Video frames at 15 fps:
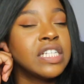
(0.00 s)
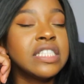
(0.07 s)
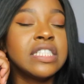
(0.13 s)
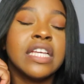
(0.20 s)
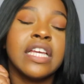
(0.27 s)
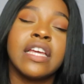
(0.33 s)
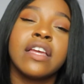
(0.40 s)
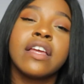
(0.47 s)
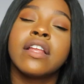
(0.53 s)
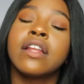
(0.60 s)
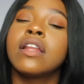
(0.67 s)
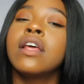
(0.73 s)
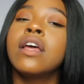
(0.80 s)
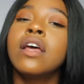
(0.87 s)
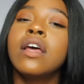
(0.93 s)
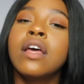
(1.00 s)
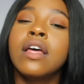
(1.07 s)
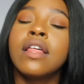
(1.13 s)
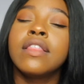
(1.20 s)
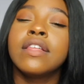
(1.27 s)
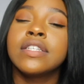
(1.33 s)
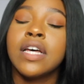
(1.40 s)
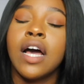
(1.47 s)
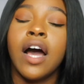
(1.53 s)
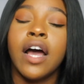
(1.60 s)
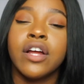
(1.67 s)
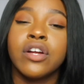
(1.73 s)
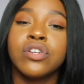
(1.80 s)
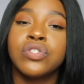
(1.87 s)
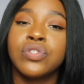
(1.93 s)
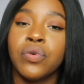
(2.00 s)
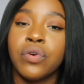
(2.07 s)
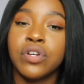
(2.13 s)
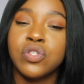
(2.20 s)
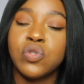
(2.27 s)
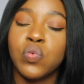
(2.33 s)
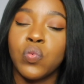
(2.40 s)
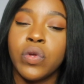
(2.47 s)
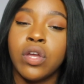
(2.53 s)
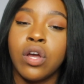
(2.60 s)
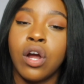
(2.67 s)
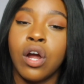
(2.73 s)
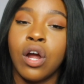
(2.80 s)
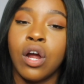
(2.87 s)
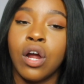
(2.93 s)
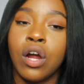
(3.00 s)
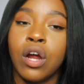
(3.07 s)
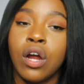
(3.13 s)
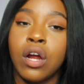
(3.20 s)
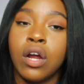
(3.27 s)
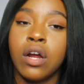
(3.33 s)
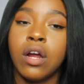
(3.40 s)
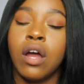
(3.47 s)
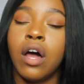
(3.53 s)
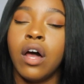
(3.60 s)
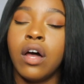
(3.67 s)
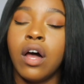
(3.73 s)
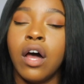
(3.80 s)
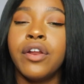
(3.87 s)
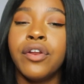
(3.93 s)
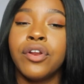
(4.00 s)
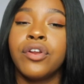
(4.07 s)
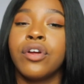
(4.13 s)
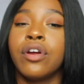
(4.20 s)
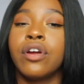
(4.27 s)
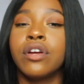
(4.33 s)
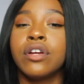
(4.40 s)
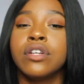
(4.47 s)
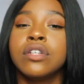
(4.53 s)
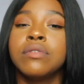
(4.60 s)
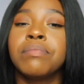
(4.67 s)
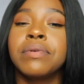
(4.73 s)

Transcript: Just in this higher source we are under.